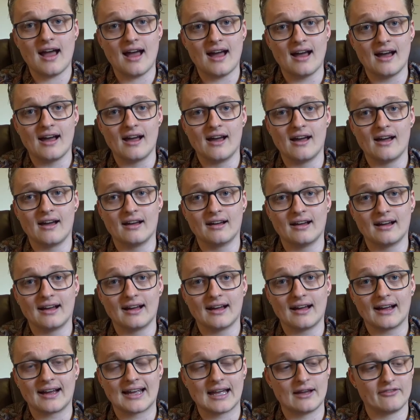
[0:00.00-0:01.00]

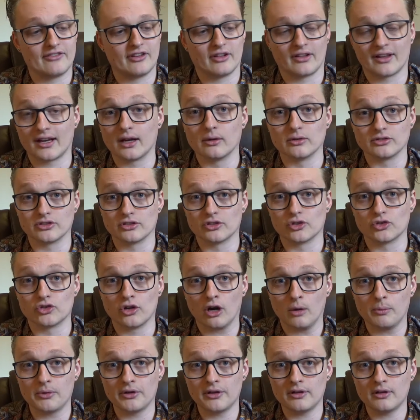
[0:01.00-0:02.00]
I kept feeling like I was going to
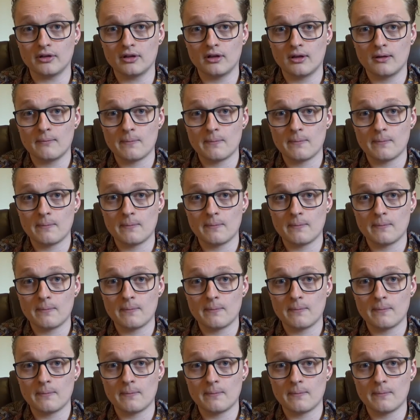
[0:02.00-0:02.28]
drop it,